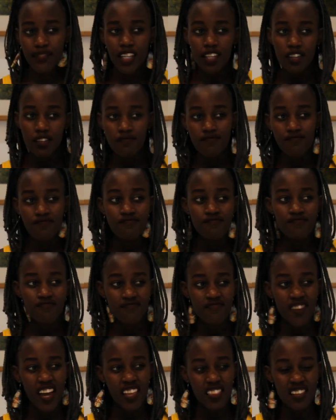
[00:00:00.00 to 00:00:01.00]
you know,
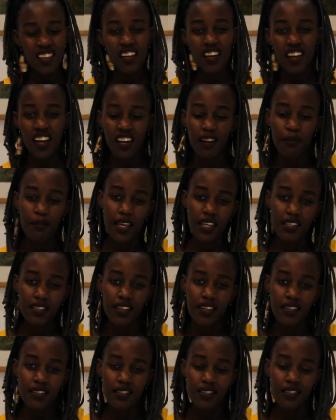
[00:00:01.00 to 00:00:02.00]
I think that kind of makes
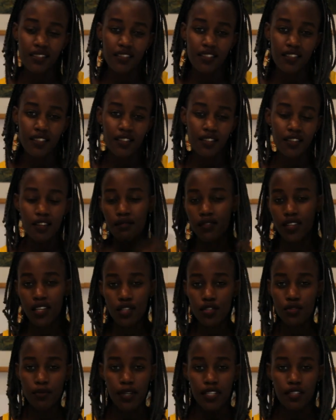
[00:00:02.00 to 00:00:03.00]
sense. Don't
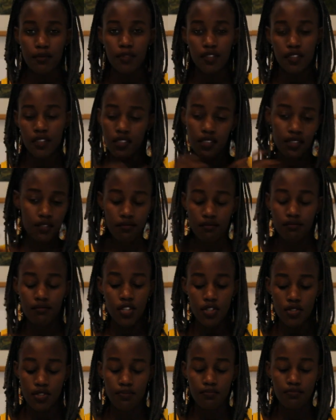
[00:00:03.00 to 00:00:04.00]
think too much about it, just
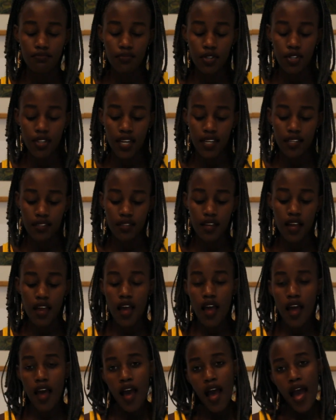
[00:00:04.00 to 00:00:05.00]
use both hands.
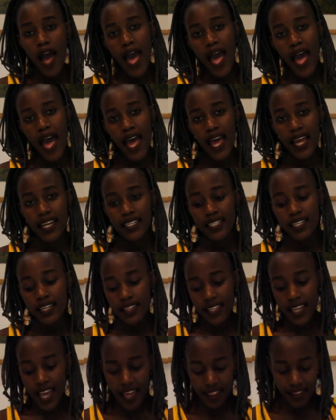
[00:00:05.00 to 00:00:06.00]

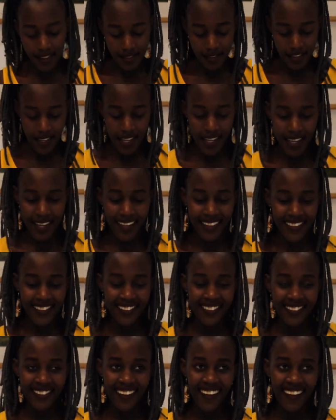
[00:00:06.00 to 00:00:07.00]
And the other thing,
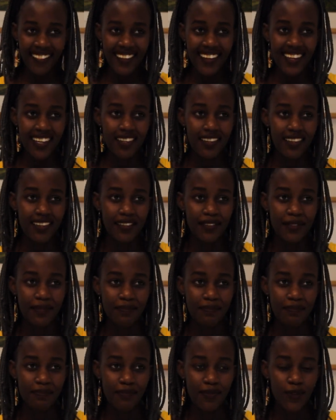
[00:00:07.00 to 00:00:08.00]
I think
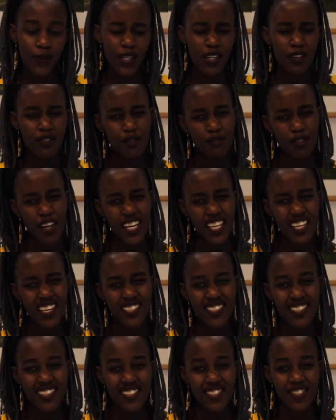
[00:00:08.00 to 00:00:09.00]
one of the
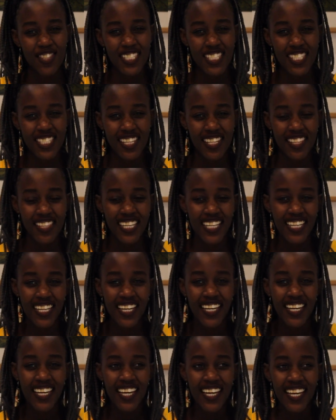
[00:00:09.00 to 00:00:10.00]
funniest and strangest, I think,
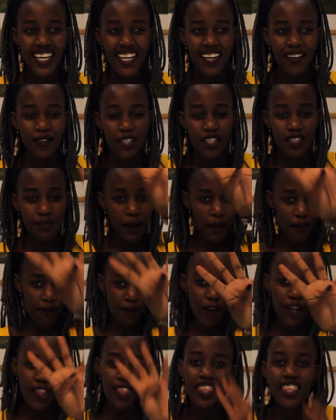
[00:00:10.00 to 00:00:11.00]
which is my
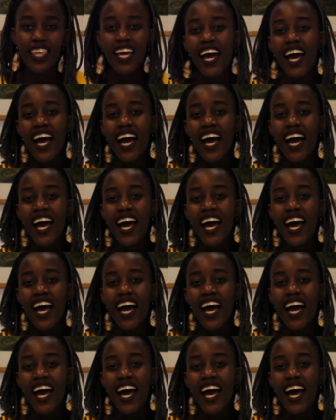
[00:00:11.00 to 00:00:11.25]
fourth,